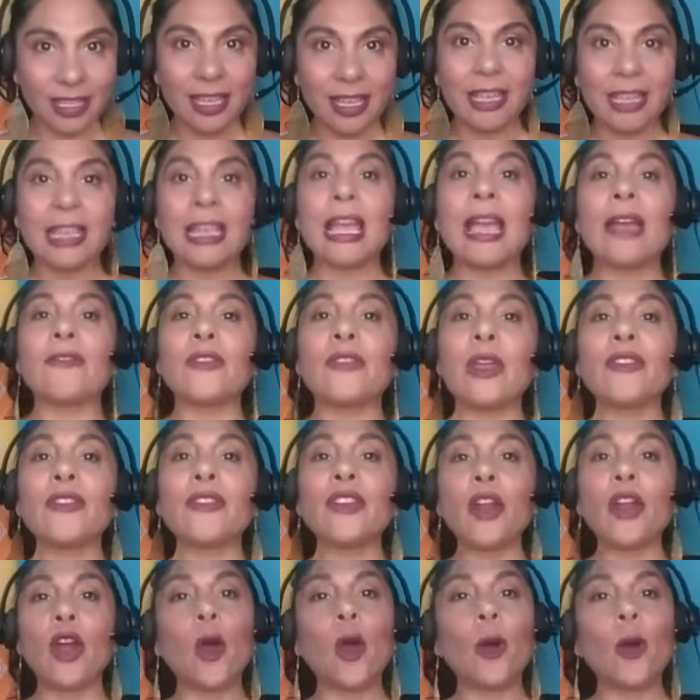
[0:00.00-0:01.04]
Have you ever
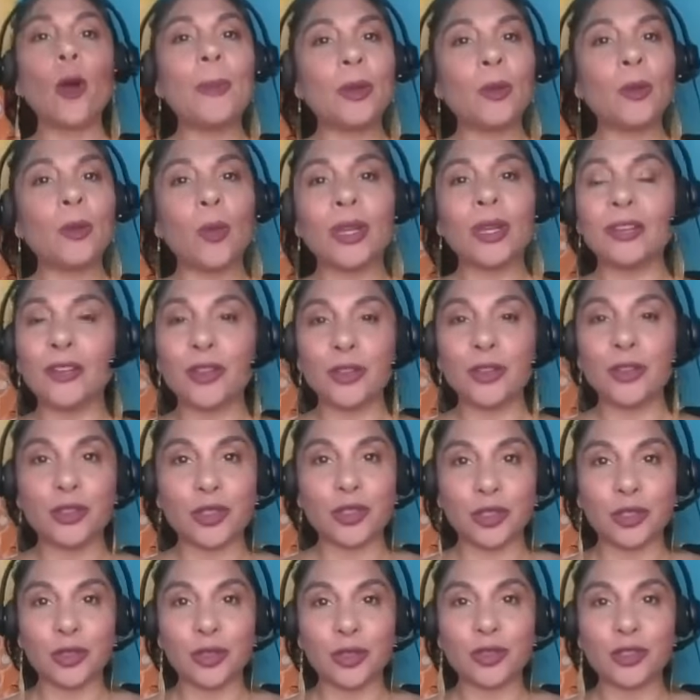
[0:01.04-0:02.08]
opened one of your
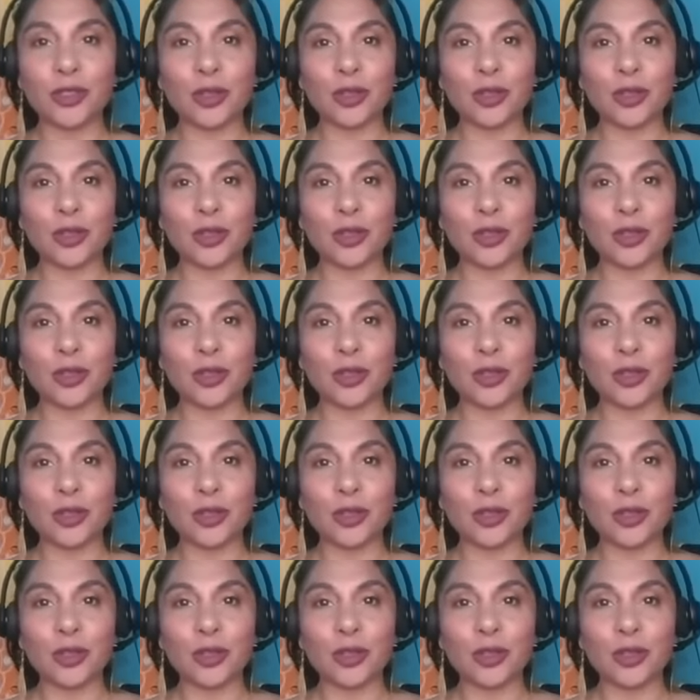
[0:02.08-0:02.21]
journals?